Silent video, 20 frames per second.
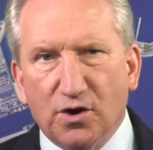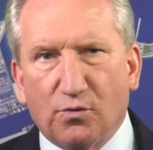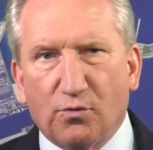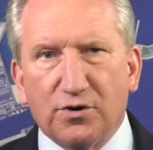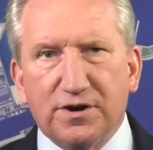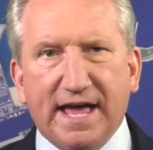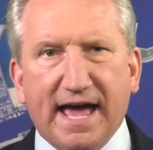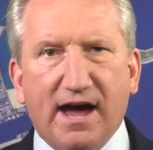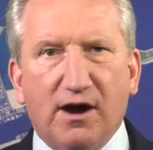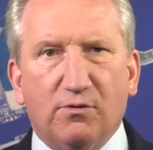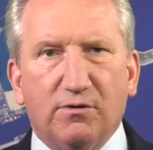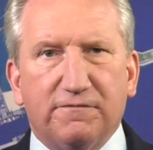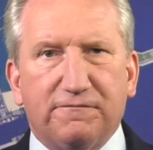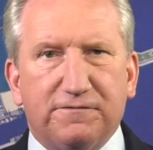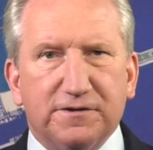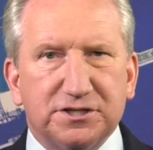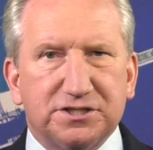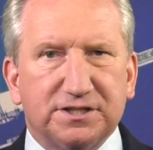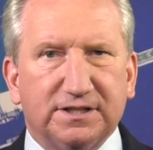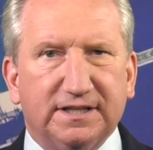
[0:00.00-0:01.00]
We're now
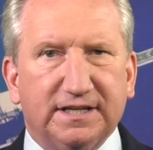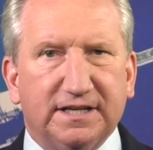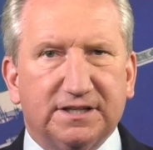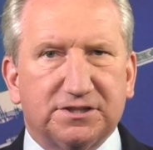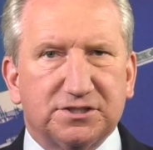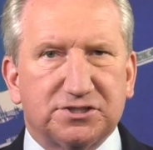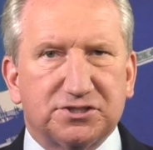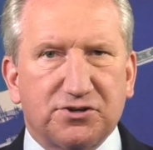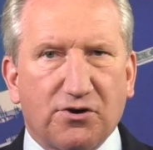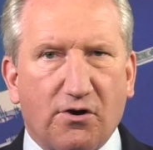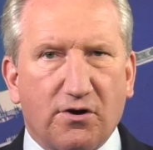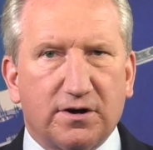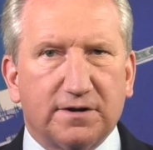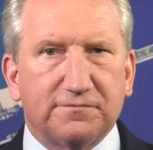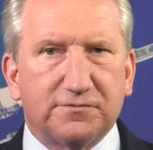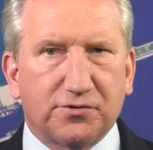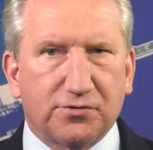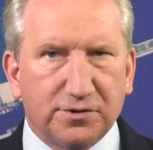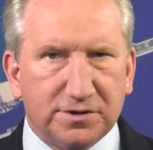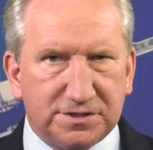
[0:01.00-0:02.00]
officially at the start
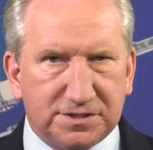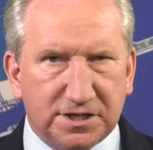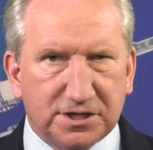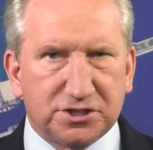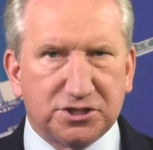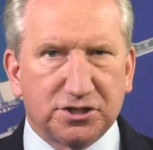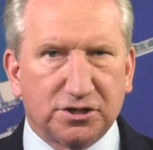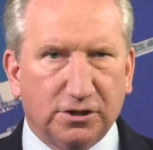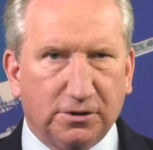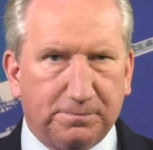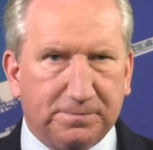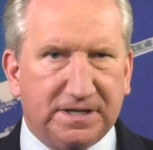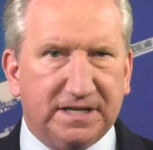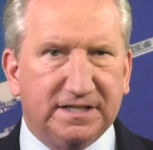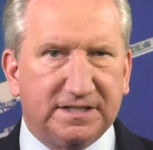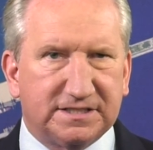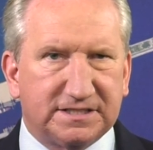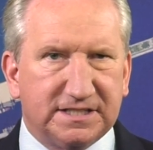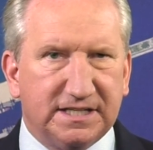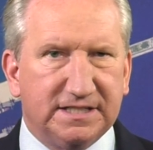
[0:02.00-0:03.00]
of traditional
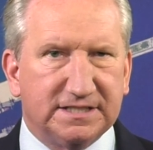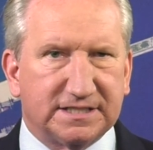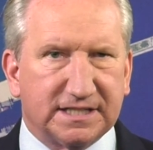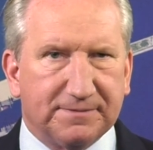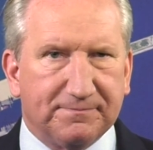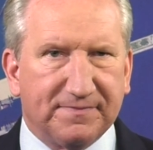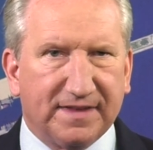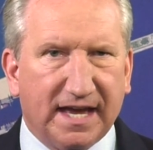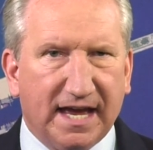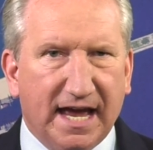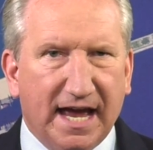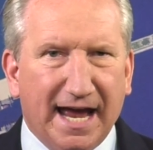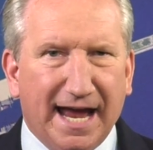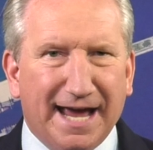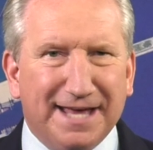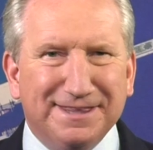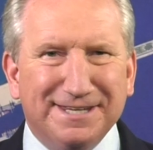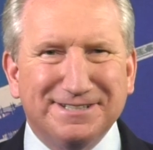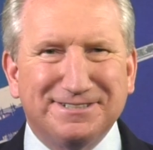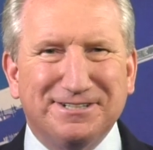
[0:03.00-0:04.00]
peak season.
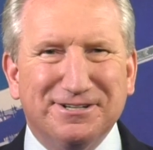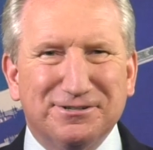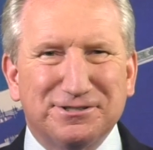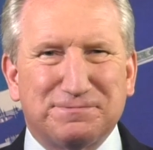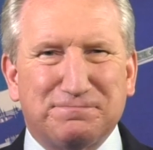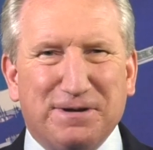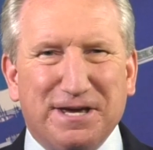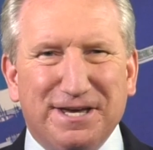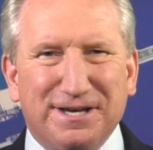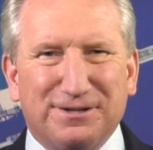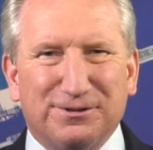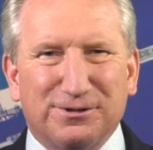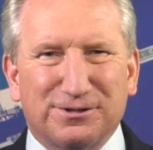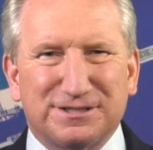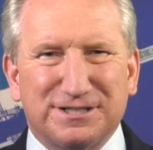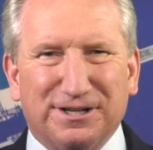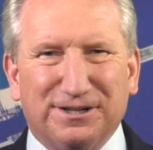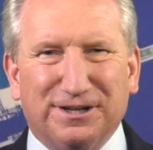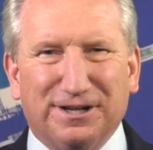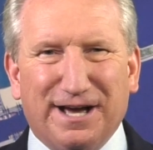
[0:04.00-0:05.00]
And this year's peak
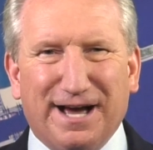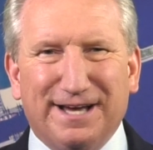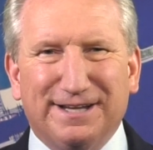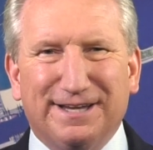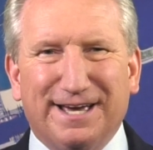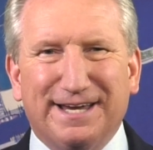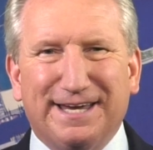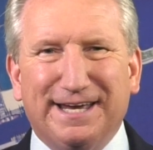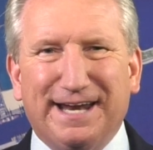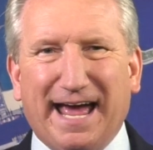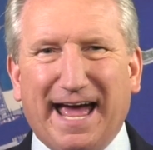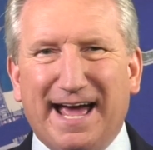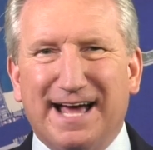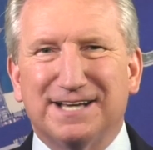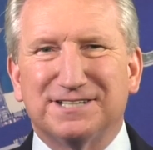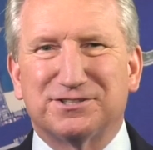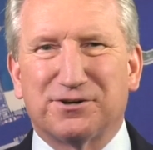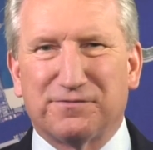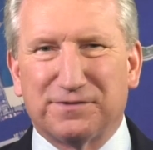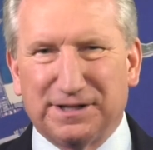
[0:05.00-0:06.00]
looks a lot like it
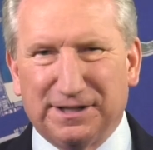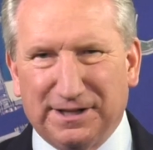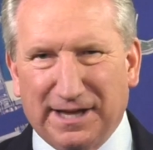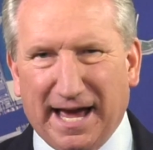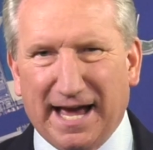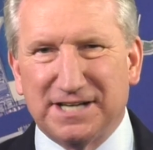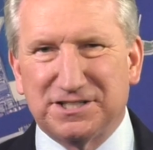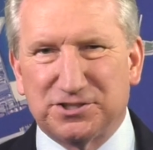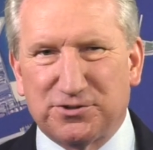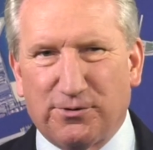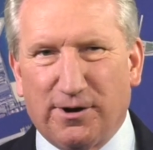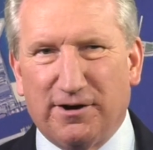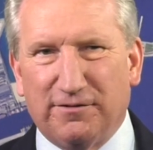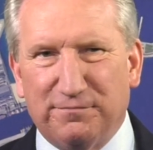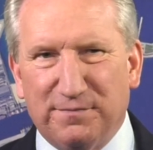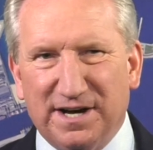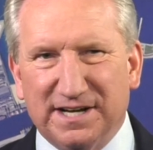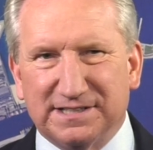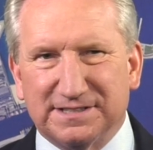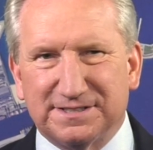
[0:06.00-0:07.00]
has over the last
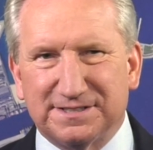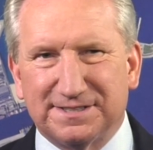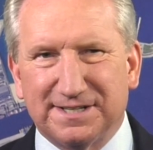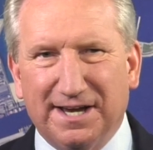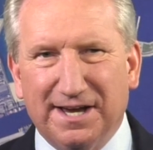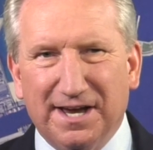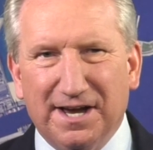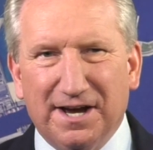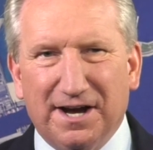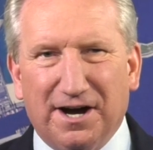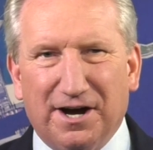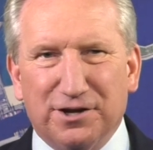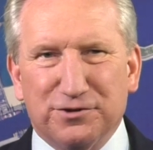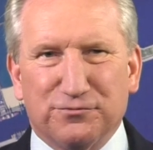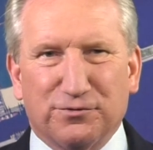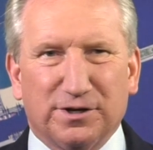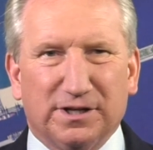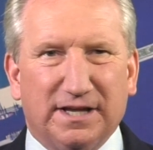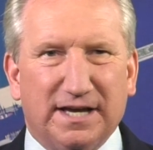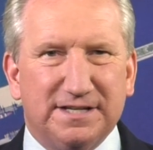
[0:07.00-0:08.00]
12 months.
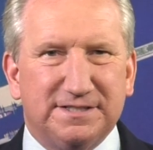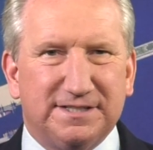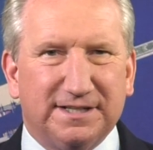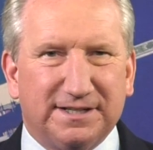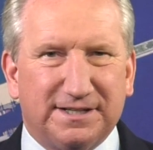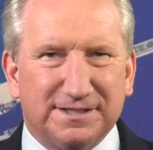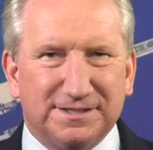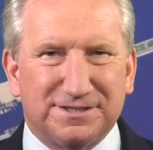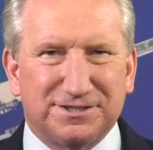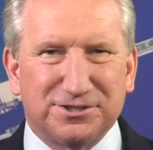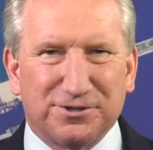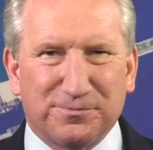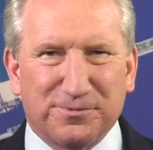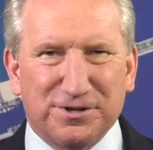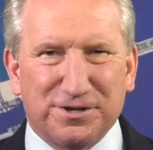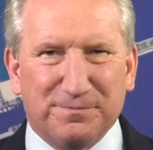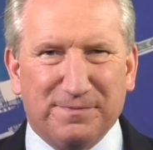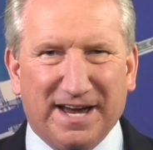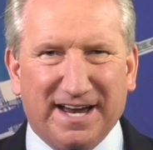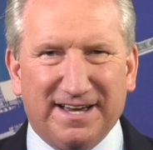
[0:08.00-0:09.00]
Unrelenting
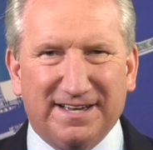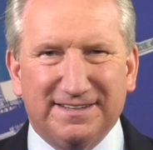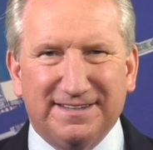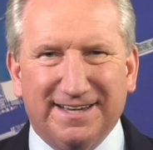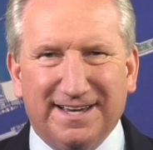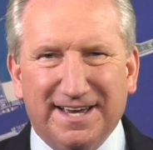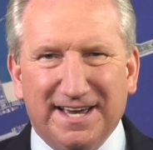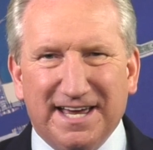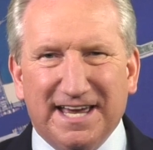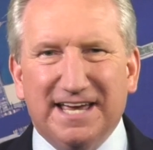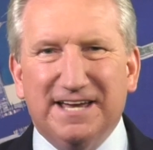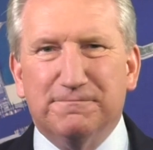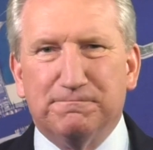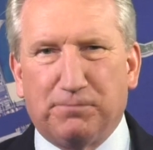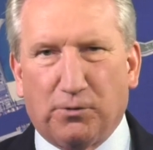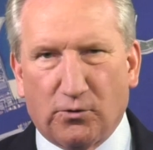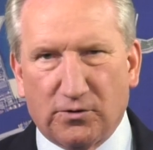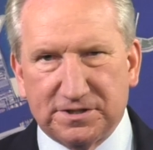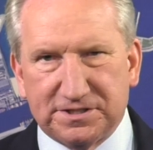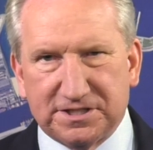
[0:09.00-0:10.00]
consumer demand,
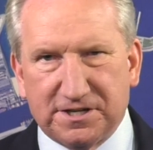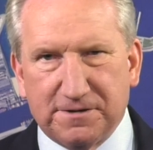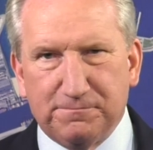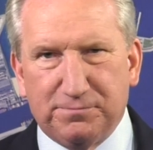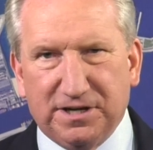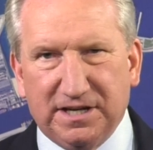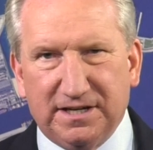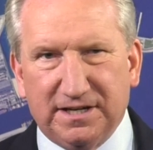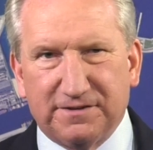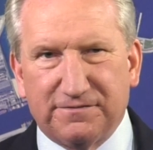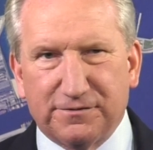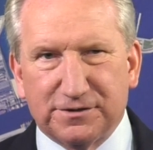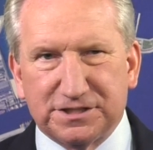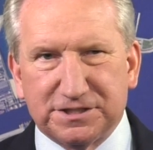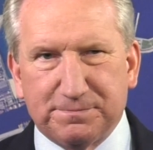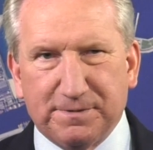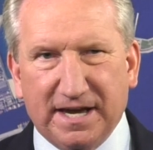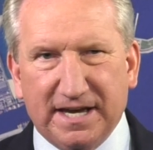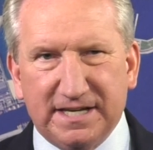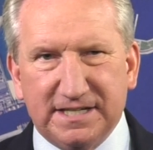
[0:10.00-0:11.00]
imports competing for
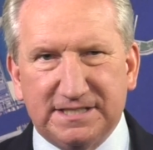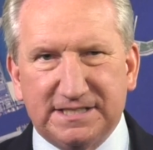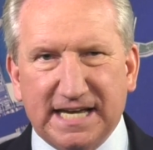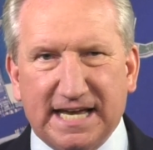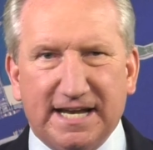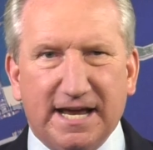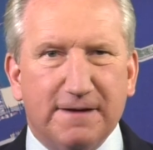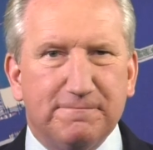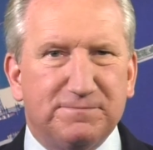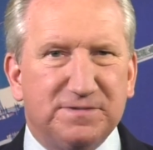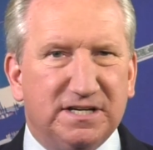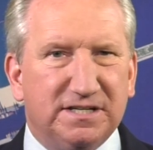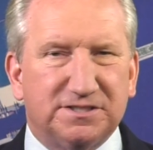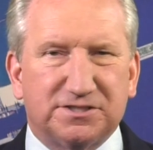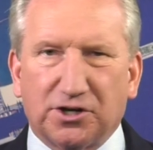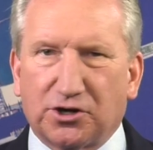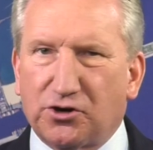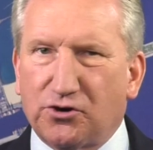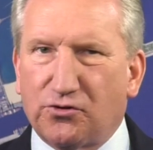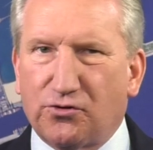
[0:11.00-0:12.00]
space, and
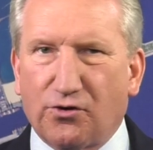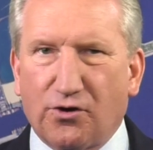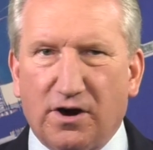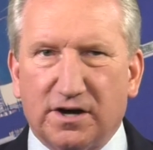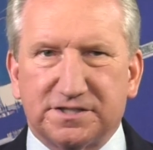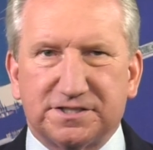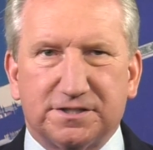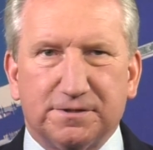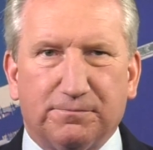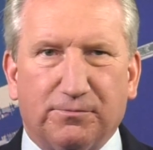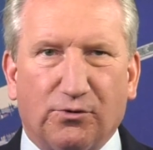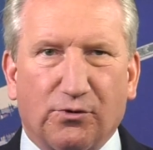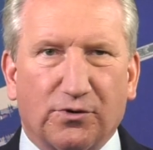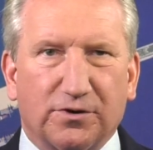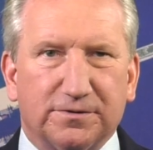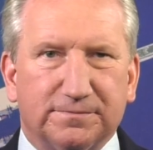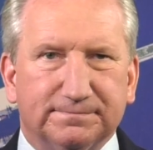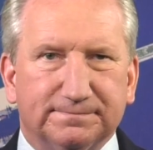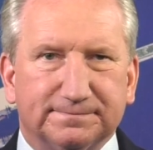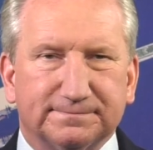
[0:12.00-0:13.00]
empties across the
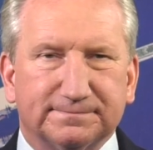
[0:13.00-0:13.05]
board.